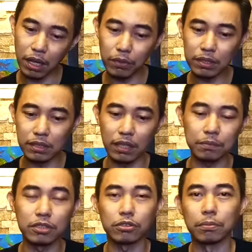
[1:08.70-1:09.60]
I want to
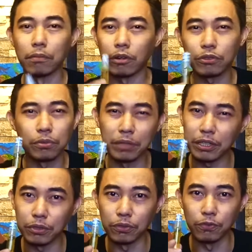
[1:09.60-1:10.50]
thank Mr. Mark
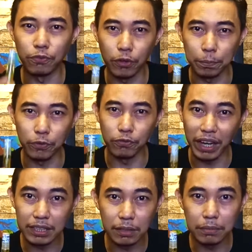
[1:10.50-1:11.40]
Romero for
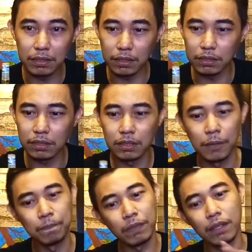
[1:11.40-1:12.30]
providing me this.
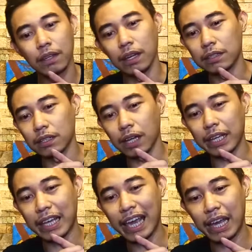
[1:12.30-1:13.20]
I think
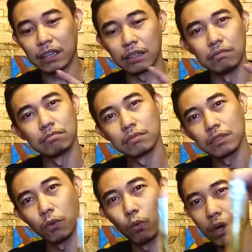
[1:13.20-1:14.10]
I had
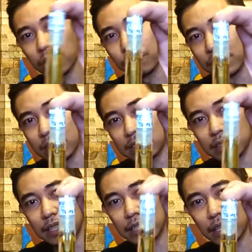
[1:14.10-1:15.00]
one of these
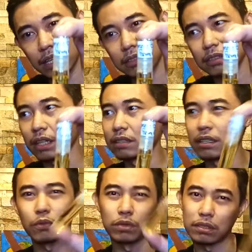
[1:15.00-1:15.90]
decants. I
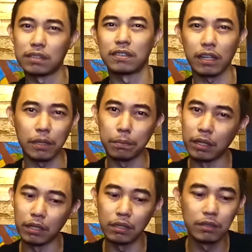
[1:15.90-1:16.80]
think it was a 3
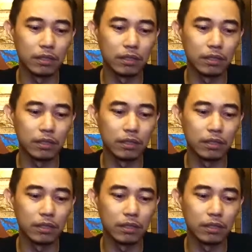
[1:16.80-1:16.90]
mil.